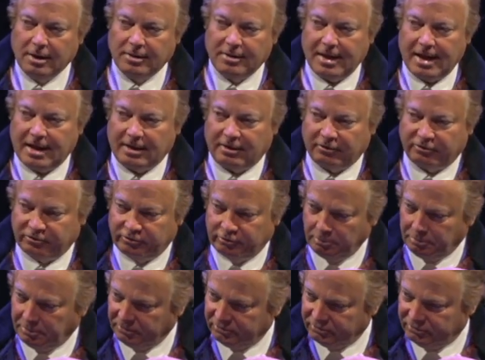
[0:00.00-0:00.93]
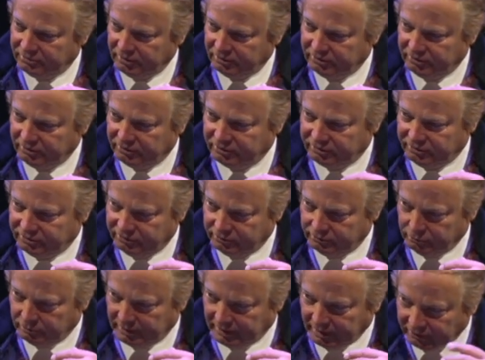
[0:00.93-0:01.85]
they had a
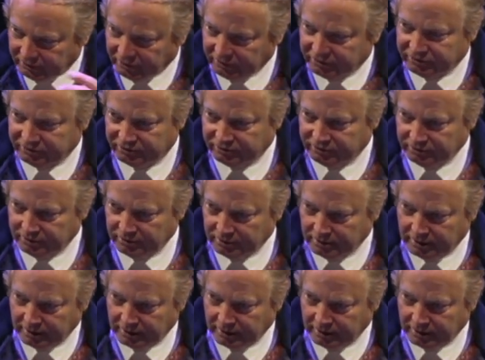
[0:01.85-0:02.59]
superstitious religious